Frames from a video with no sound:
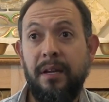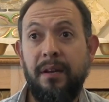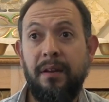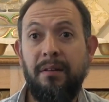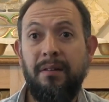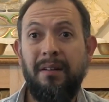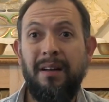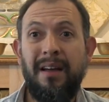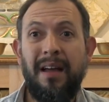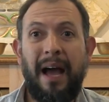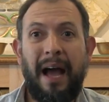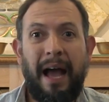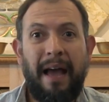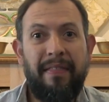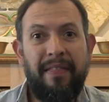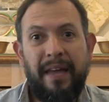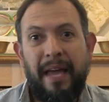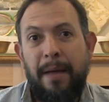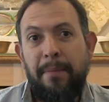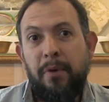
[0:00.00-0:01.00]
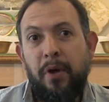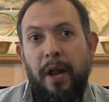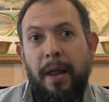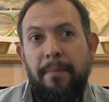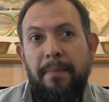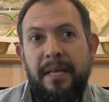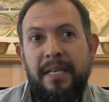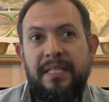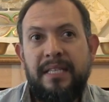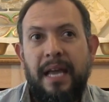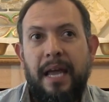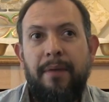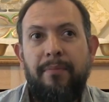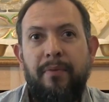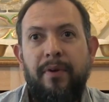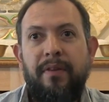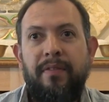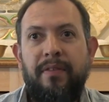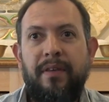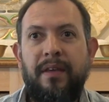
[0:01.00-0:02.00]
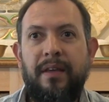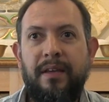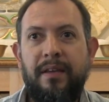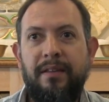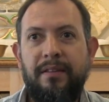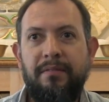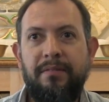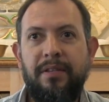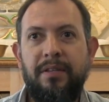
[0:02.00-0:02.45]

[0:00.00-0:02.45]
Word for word: No, I think I'm gonna miss everything.